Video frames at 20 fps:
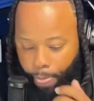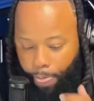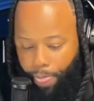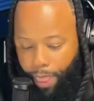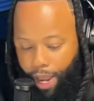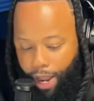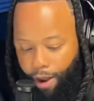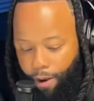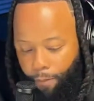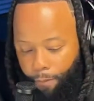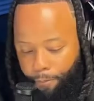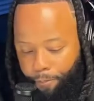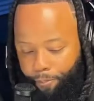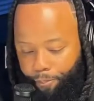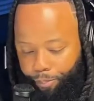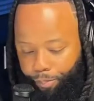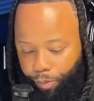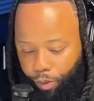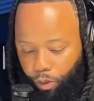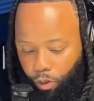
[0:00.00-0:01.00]
Now,
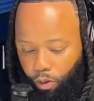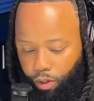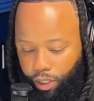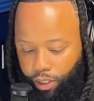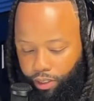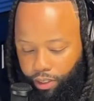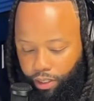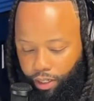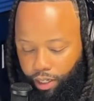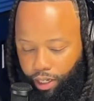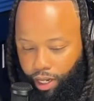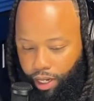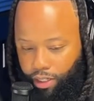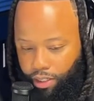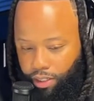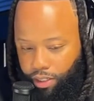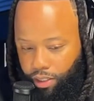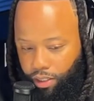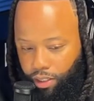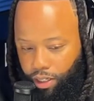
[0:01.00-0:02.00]
going into the
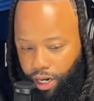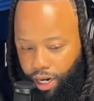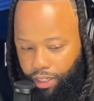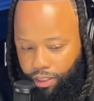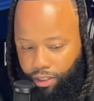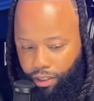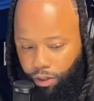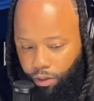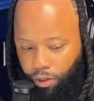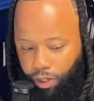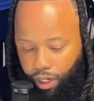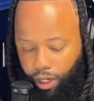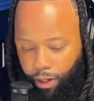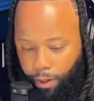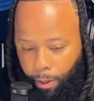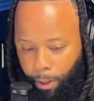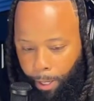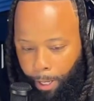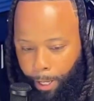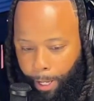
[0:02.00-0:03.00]
next year, I said,
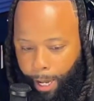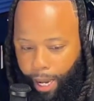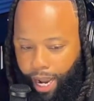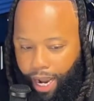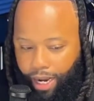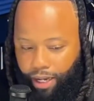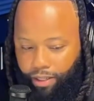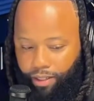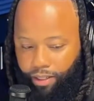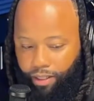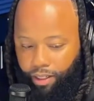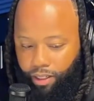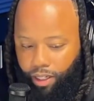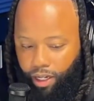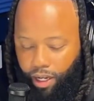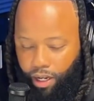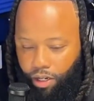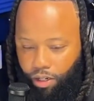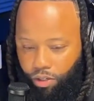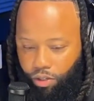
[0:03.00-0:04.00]
okay, I see
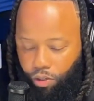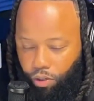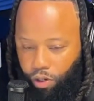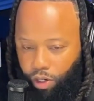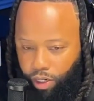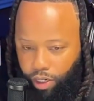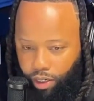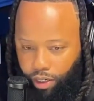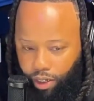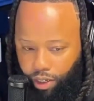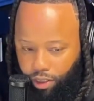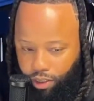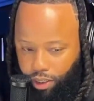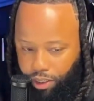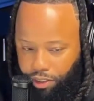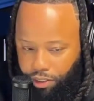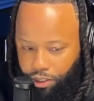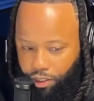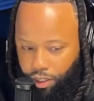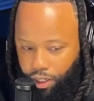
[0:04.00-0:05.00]
that Jordan and
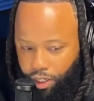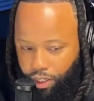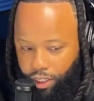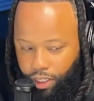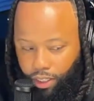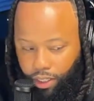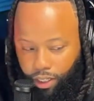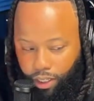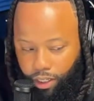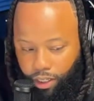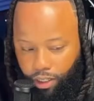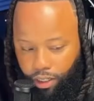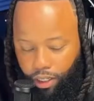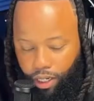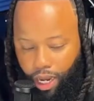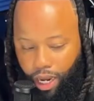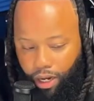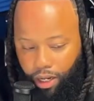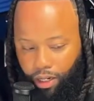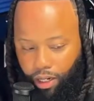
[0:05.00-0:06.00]
Ja'Sean didn't get a
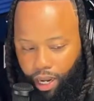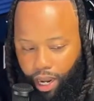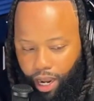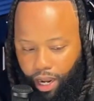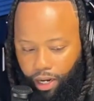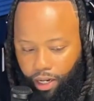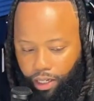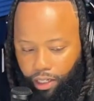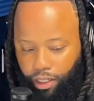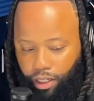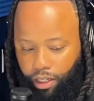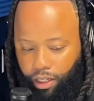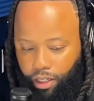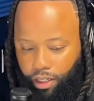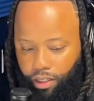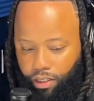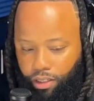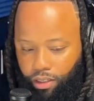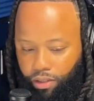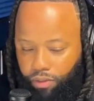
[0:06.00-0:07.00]
lot of the
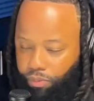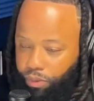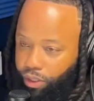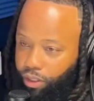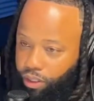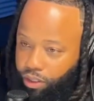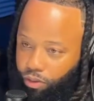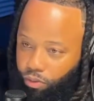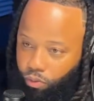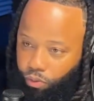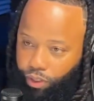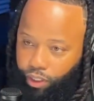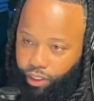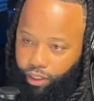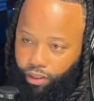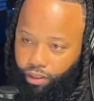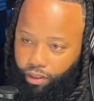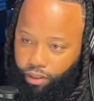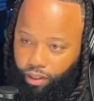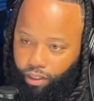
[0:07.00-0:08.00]
accolades because of
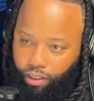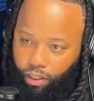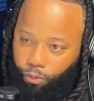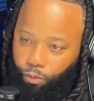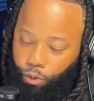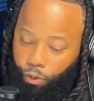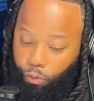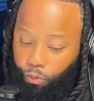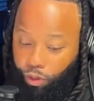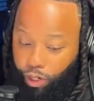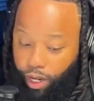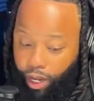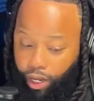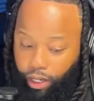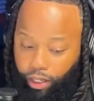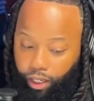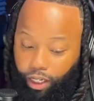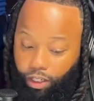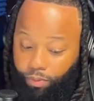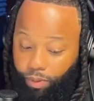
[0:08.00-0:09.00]
wins. I said, we only won
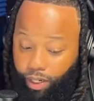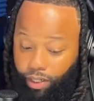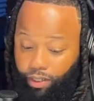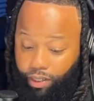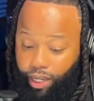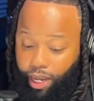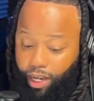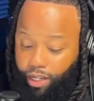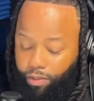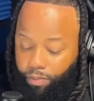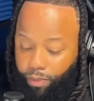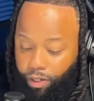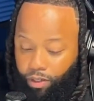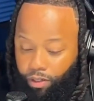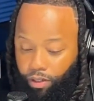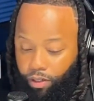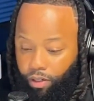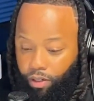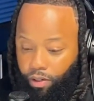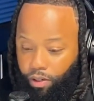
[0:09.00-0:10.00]
8 games, but their stats
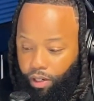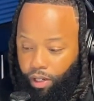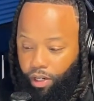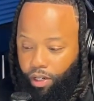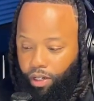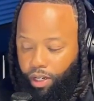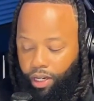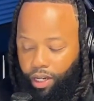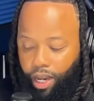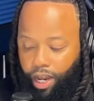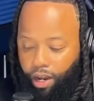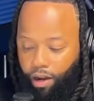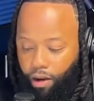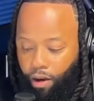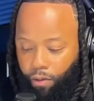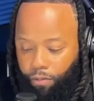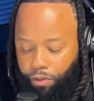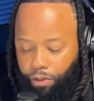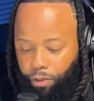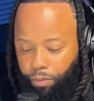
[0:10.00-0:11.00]
measured up. They got
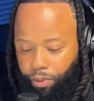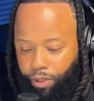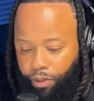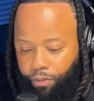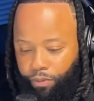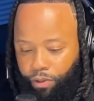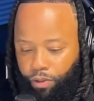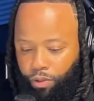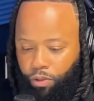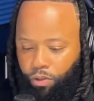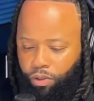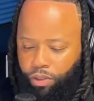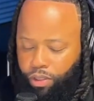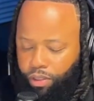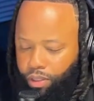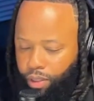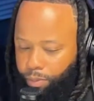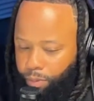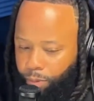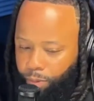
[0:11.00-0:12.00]
offers to play for school. So I
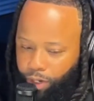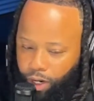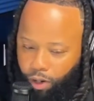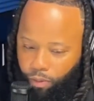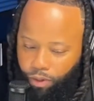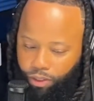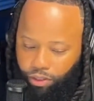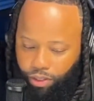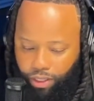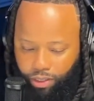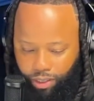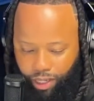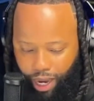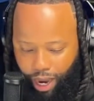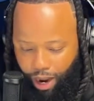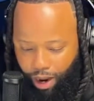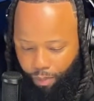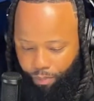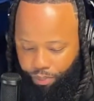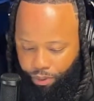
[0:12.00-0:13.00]
said, maybe we got to win. So I said,
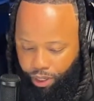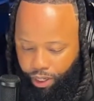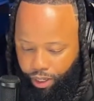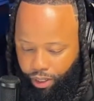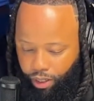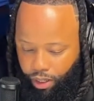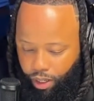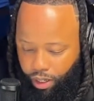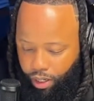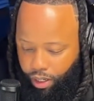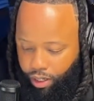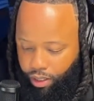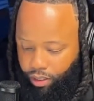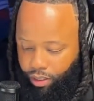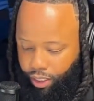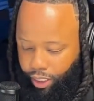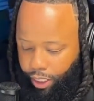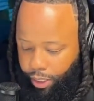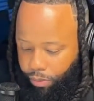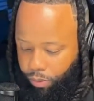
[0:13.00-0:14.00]
I'll play
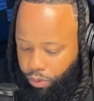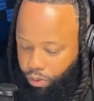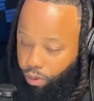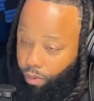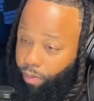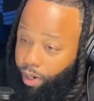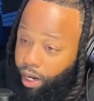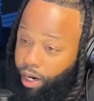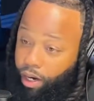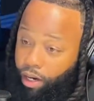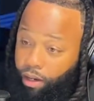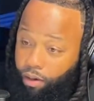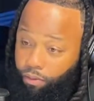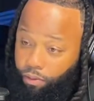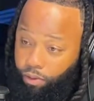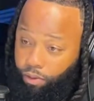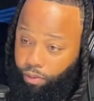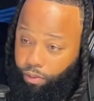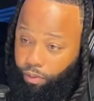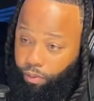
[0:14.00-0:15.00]
teams on my
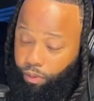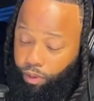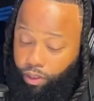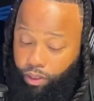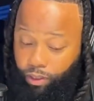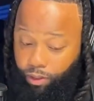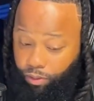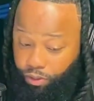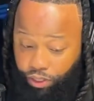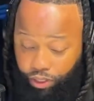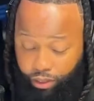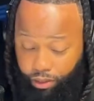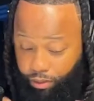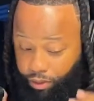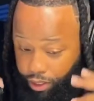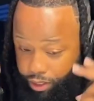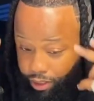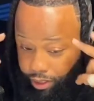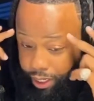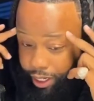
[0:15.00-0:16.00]
level. Because just
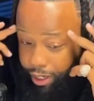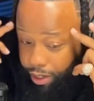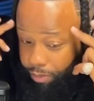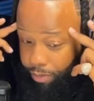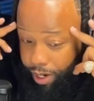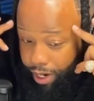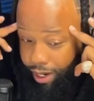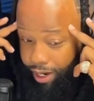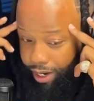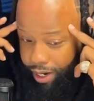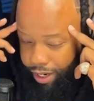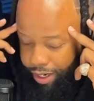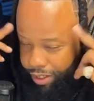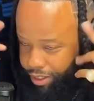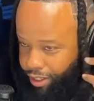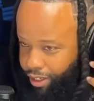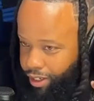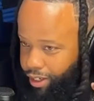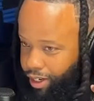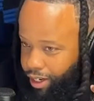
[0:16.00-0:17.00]
thinking in my head is
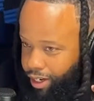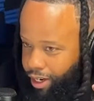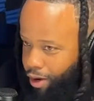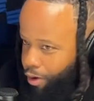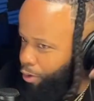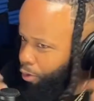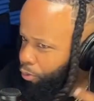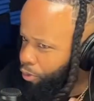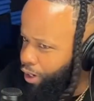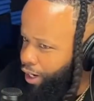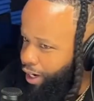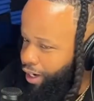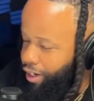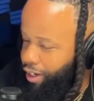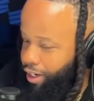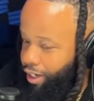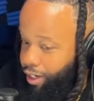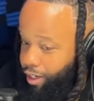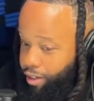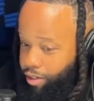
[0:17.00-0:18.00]
Inlet only won 8
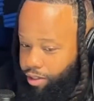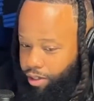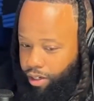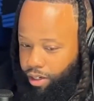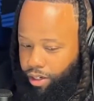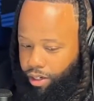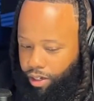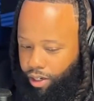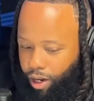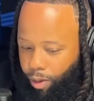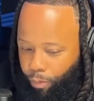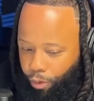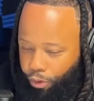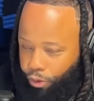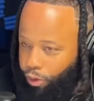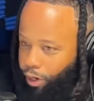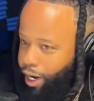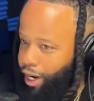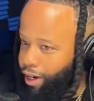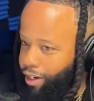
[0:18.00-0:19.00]
games. I'm
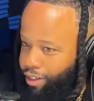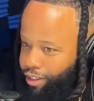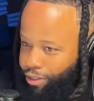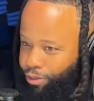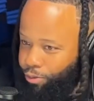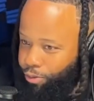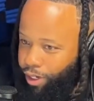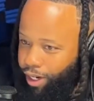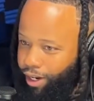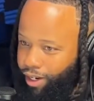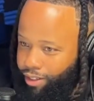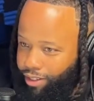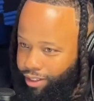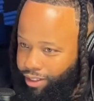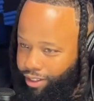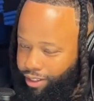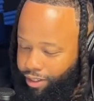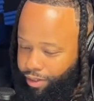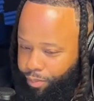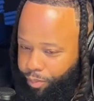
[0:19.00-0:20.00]
only going to have these 2 guys
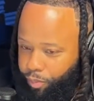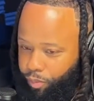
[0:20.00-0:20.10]
again.